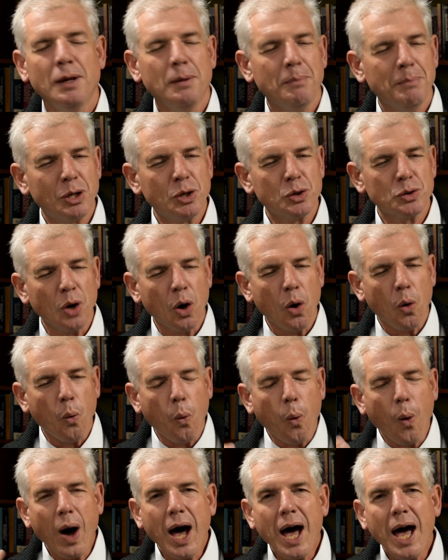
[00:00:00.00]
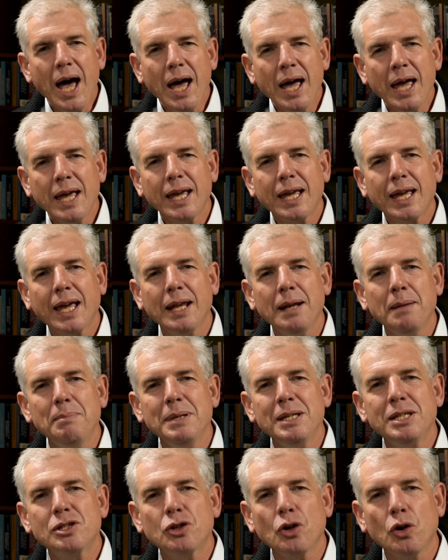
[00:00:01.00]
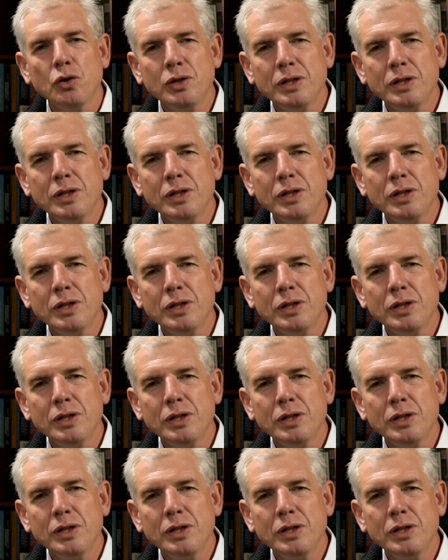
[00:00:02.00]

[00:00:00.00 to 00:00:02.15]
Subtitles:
Because why can it be so